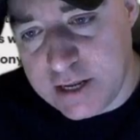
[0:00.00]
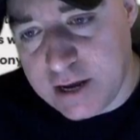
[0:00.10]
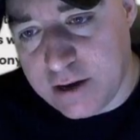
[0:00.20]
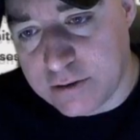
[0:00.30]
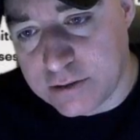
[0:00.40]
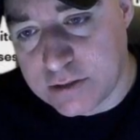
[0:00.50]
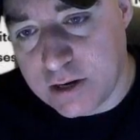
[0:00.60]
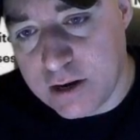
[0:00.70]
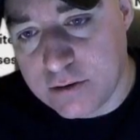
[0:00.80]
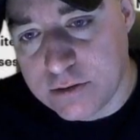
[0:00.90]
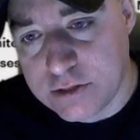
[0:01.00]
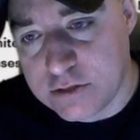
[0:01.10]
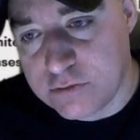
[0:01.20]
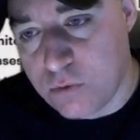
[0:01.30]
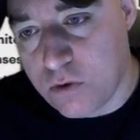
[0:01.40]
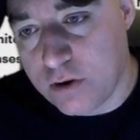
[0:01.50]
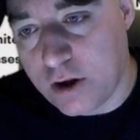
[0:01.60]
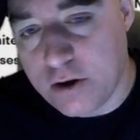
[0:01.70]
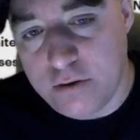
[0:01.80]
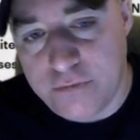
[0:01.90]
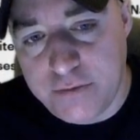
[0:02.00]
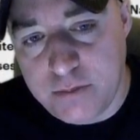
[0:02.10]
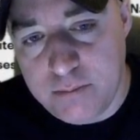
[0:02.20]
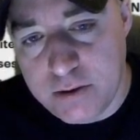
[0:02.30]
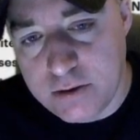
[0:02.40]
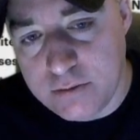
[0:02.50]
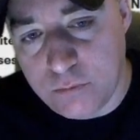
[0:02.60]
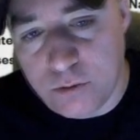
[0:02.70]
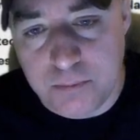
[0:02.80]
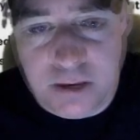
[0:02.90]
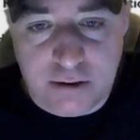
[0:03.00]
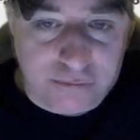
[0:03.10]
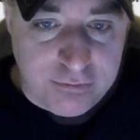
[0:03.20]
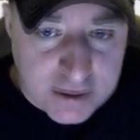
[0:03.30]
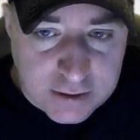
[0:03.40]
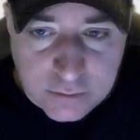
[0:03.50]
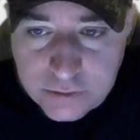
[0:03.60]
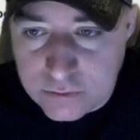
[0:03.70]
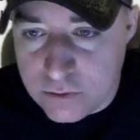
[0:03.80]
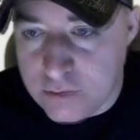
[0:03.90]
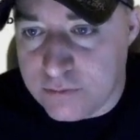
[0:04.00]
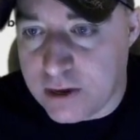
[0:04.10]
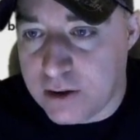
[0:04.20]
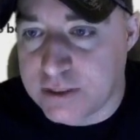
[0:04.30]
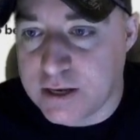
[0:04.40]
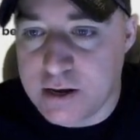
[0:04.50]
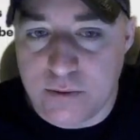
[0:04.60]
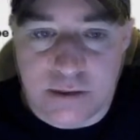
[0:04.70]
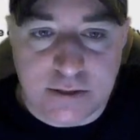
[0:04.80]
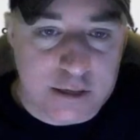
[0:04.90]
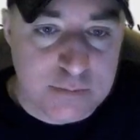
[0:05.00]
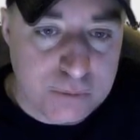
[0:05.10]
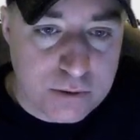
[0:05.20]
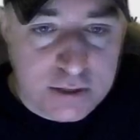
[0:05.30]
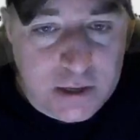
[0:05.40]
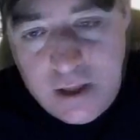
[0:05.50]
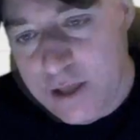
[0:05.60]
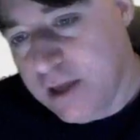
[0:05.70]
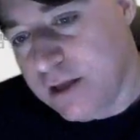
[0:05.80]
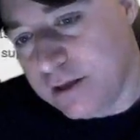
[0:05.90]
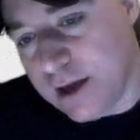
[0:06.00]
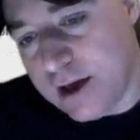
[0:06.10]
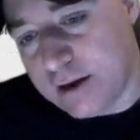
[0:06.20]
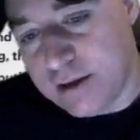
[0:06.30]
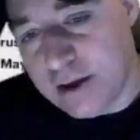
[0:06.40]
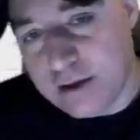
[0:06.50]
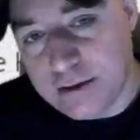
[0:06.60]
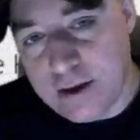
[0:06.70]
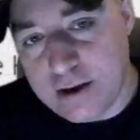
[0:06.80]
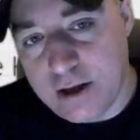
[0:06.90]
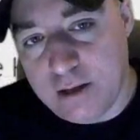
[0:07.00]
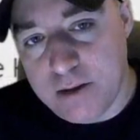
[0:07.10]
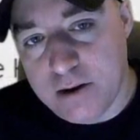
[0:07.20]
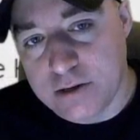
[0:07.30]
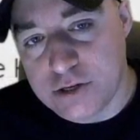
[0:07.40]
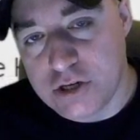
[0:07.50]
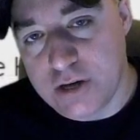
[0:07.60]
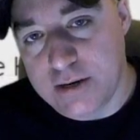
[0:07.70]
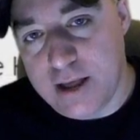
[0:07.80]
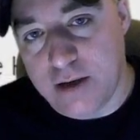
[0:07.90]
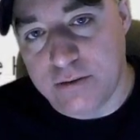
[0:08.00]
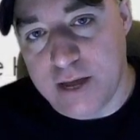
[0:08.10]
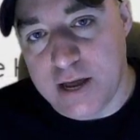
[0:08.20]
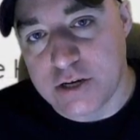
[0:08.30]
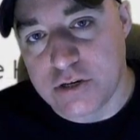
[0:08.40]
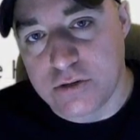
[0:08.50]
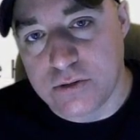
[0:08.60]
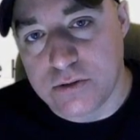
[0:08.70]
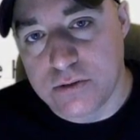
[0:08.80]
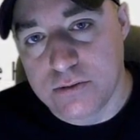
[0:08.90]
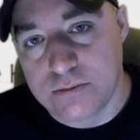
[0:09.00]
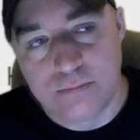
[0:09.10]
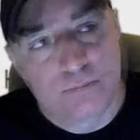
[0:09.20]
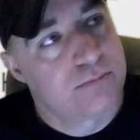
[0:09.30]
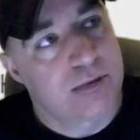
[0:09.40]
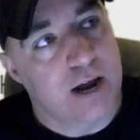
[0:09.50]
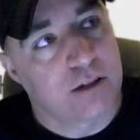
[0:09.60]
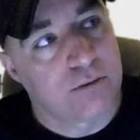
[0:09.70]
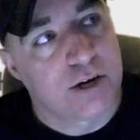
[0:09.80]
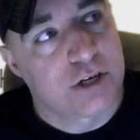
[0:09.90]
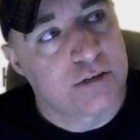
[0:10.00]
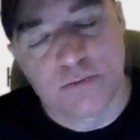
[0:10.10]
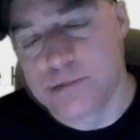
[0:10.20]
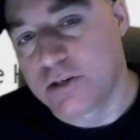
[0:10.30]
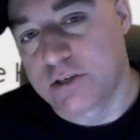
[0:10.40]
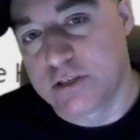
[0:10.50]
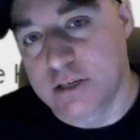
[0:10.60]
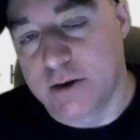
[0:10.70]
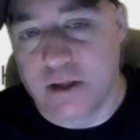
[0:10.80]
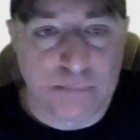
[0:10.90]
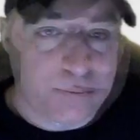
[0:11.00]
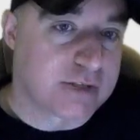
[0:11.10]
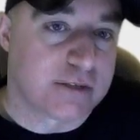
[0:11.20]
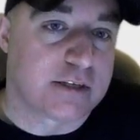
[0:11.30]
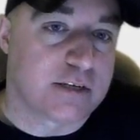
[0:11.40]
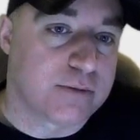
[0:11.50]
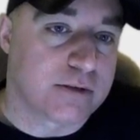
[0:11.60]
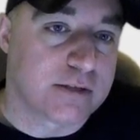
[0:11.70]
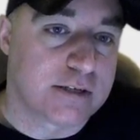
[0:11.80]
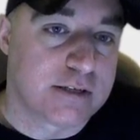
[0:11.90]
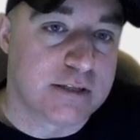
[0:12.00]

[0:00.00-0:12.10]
down as Congress has warned 150 million will be infected with coronavirus, highways and airports. Yada, yada, yada. America shut down. National Declaration of Emergency by the President. I'll put a link to